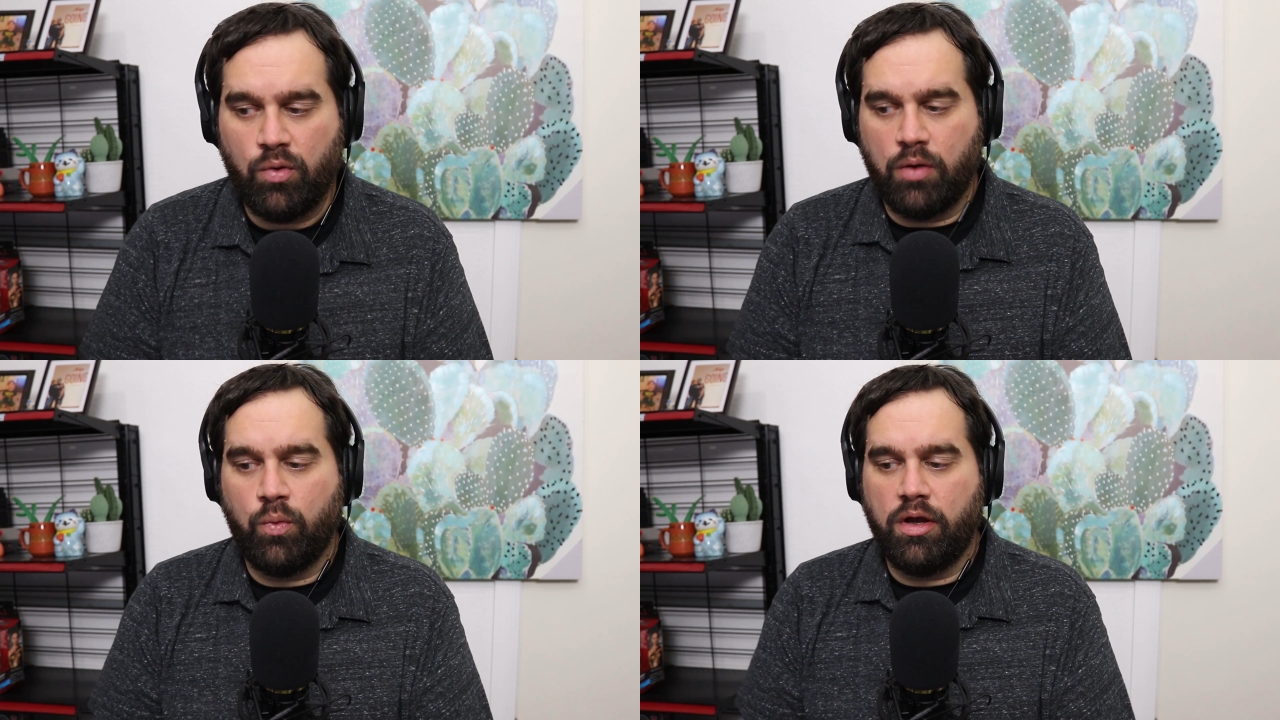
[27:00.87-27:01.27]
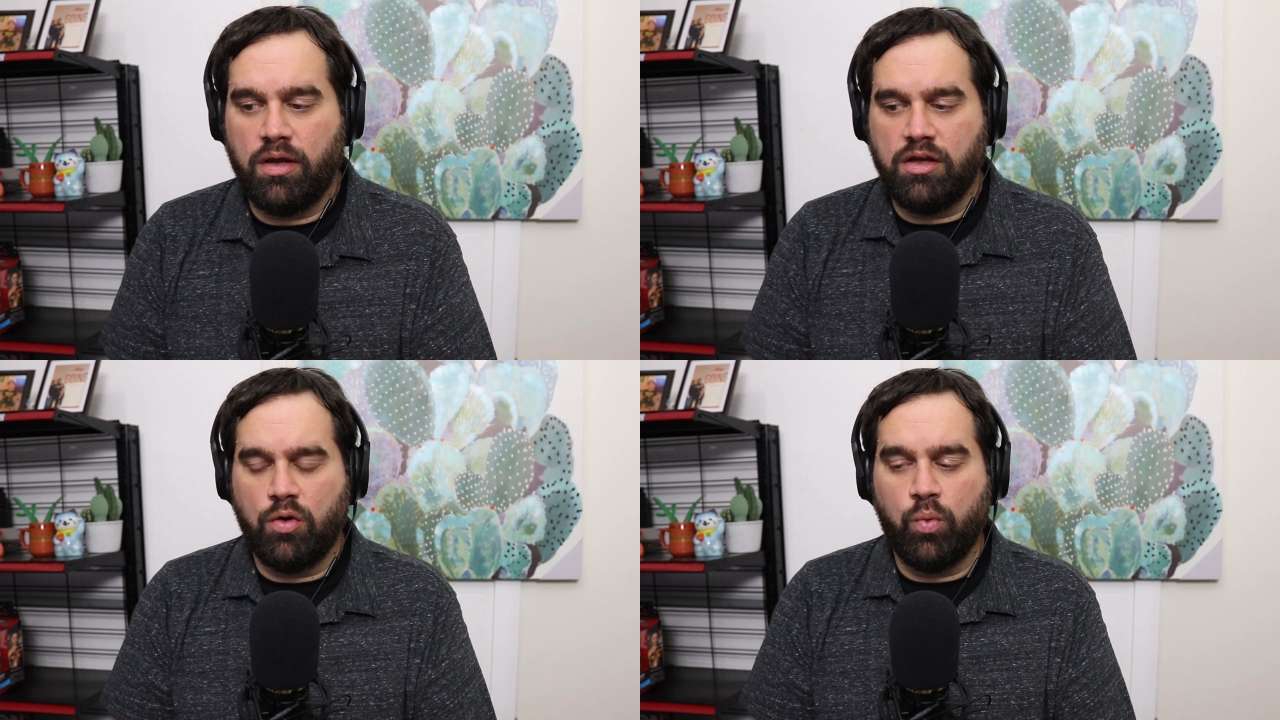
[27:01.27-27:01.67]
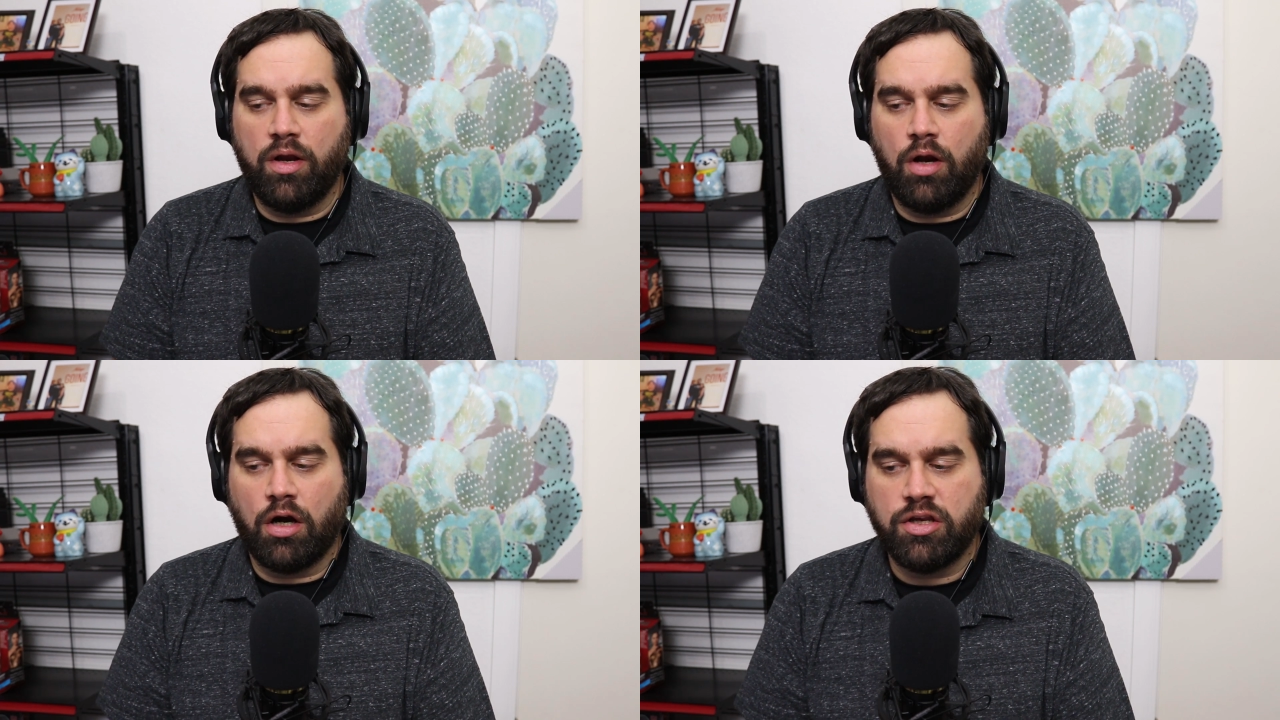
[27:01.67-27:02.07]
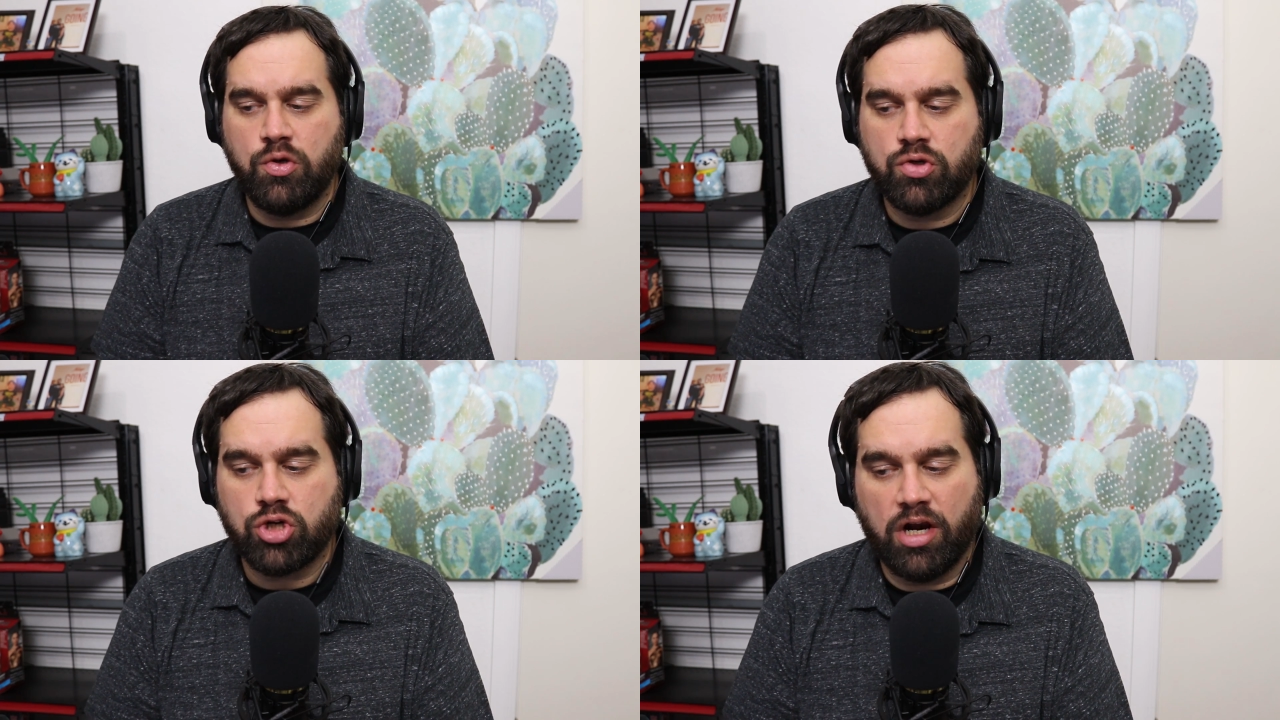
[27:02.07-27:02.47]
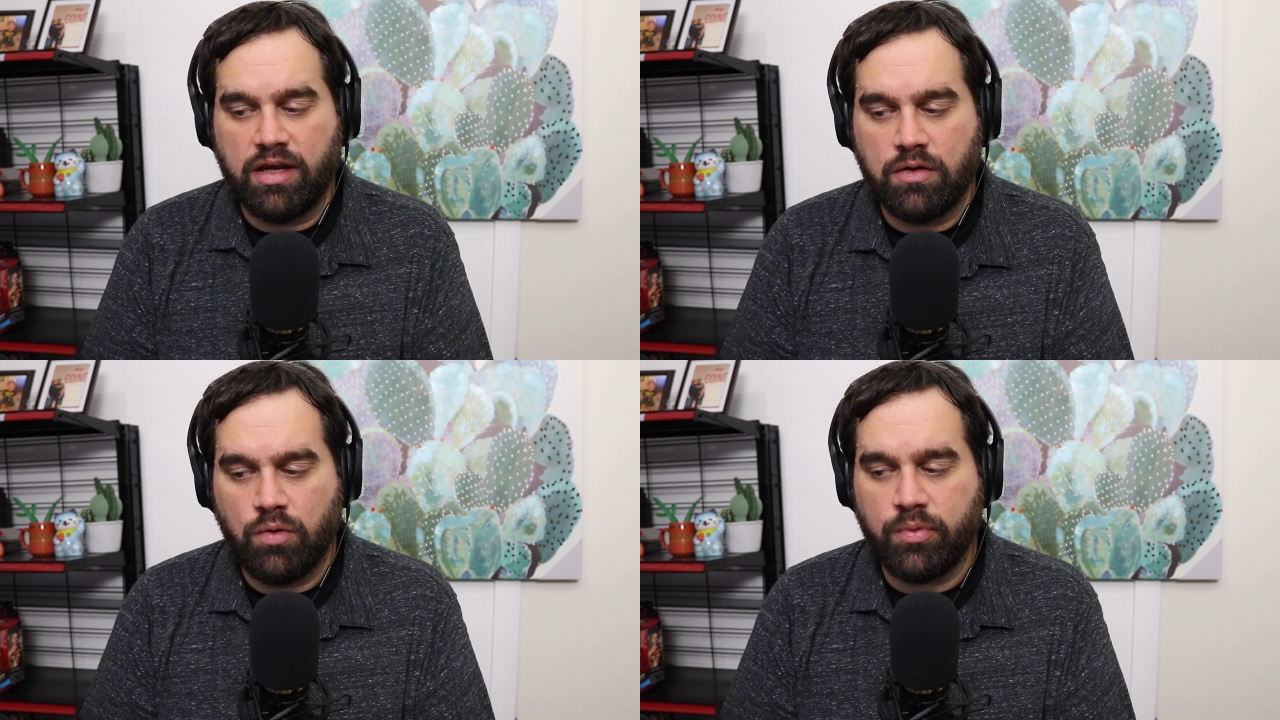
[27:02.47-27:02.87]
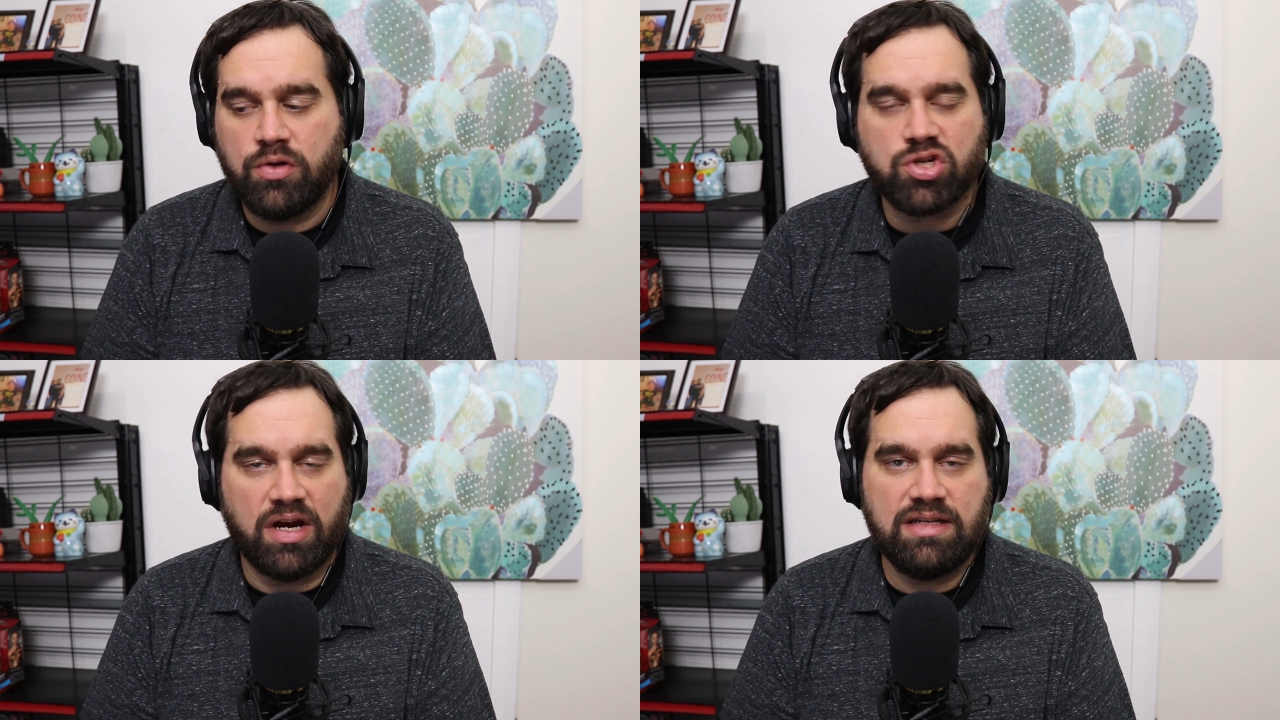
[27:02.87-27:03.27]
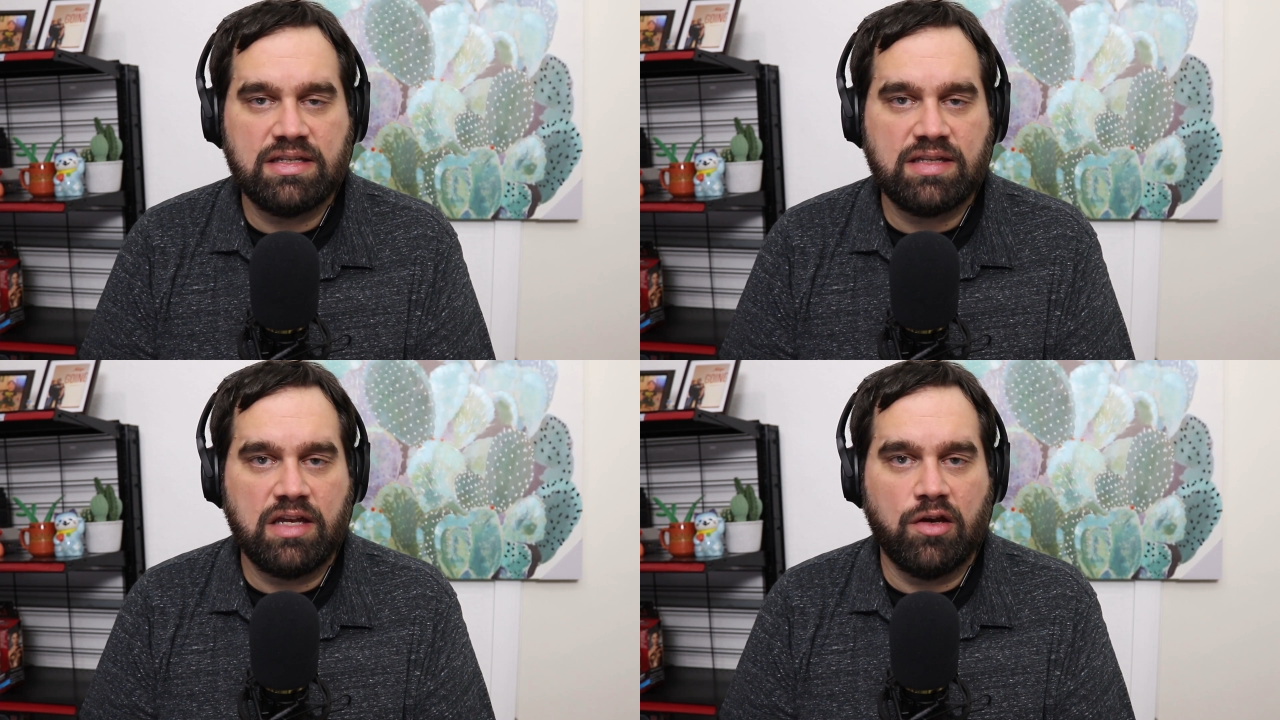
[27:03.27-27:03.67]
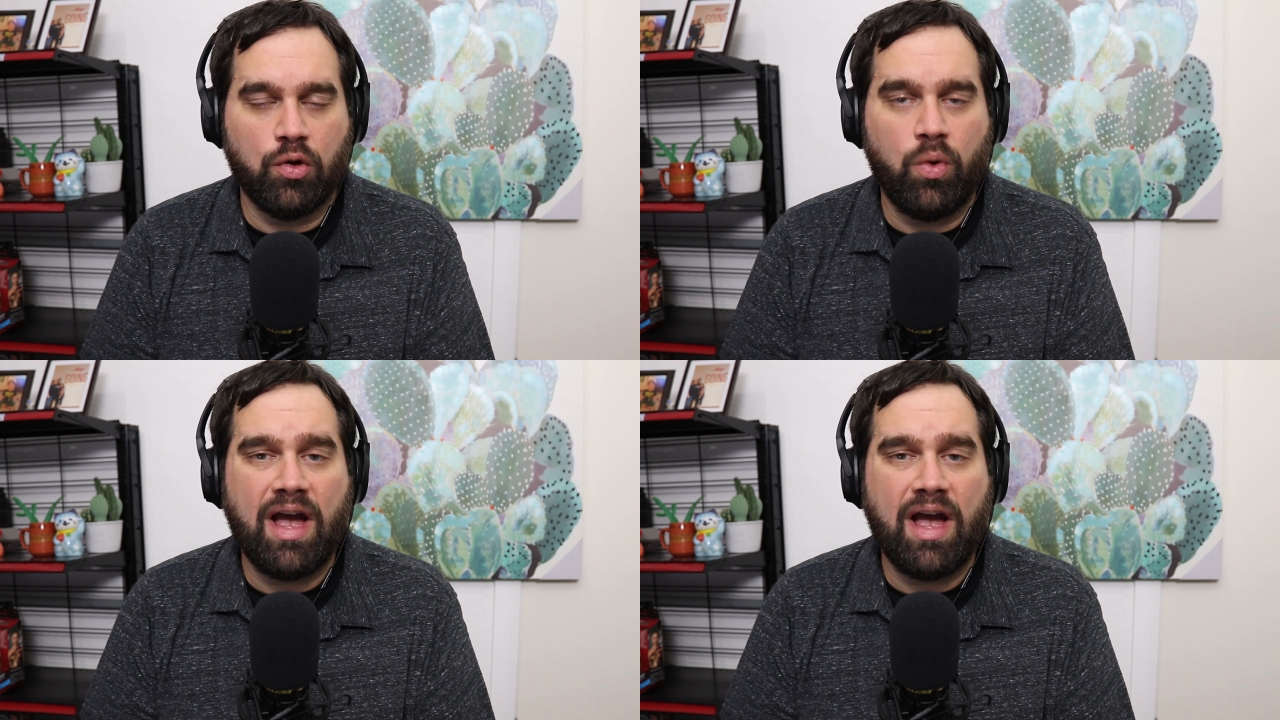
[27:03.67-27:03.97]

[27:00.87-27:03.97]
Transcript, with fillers: What, what, you know, what are you trying, what were you trying to say there?